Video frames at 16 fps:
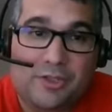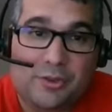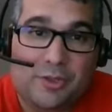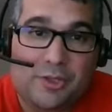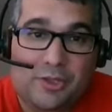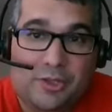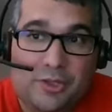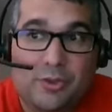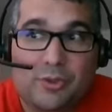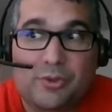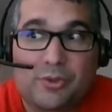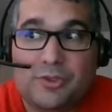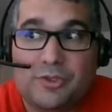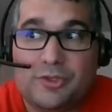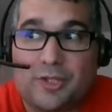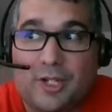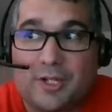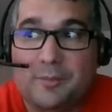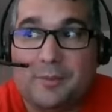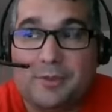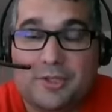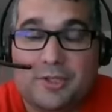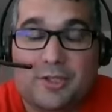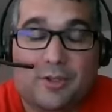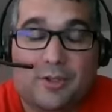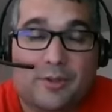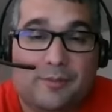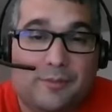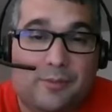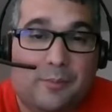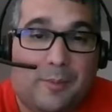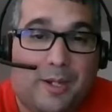you can use study material
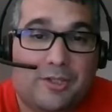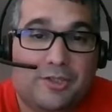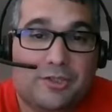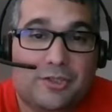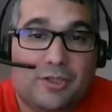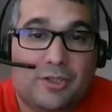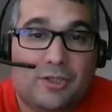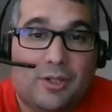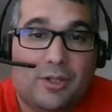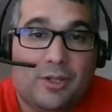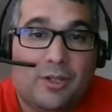information,